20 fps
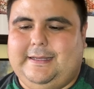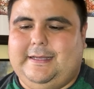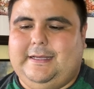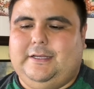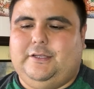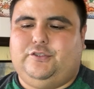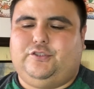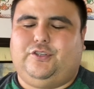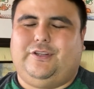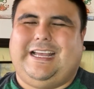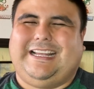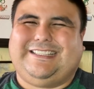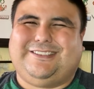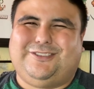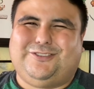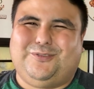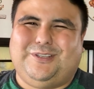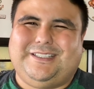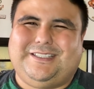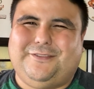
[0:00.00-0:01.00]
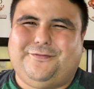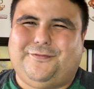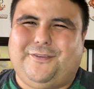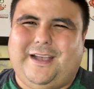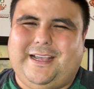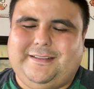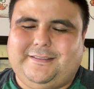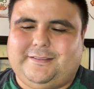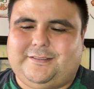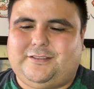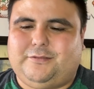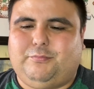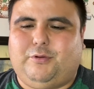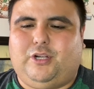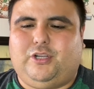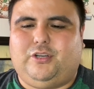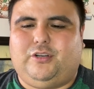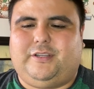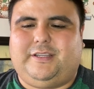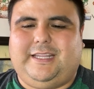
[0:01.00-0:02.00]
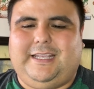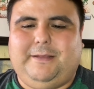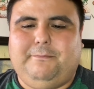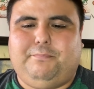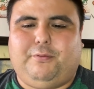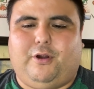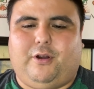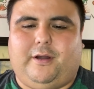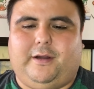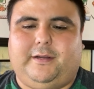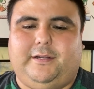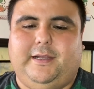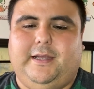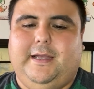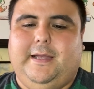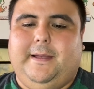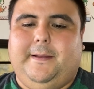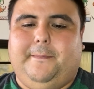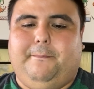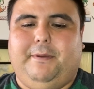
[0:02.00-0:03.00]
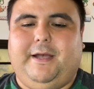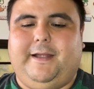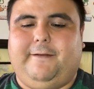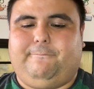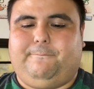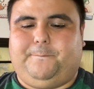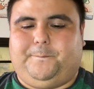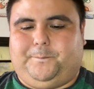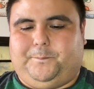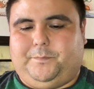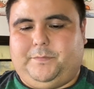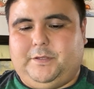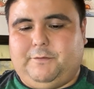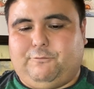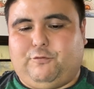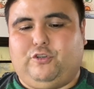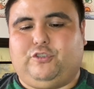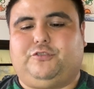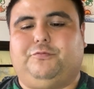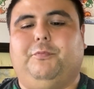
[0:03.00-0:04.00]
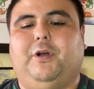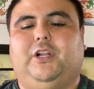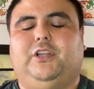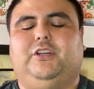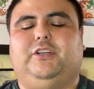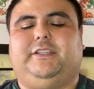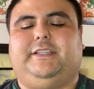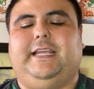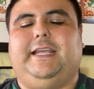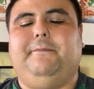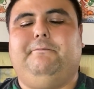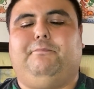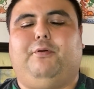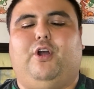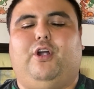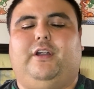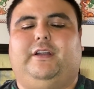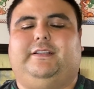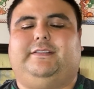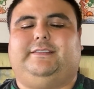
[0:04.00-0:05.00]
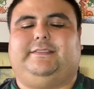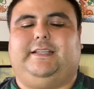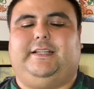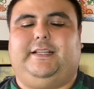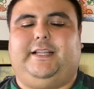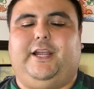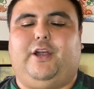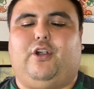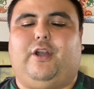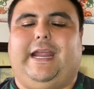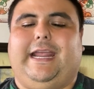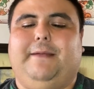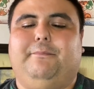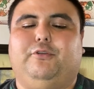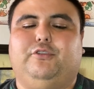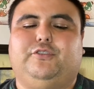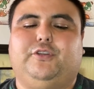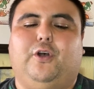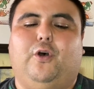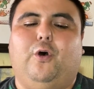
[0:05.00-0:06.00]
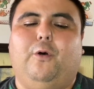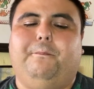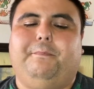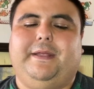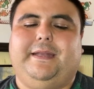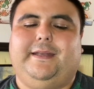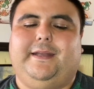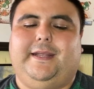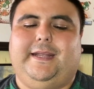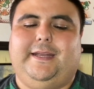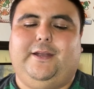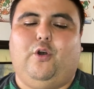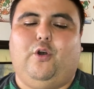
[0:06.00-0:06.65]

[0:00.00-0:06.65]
So that's what defines a smaller theme park. But for smaller theme parks, they are able to open in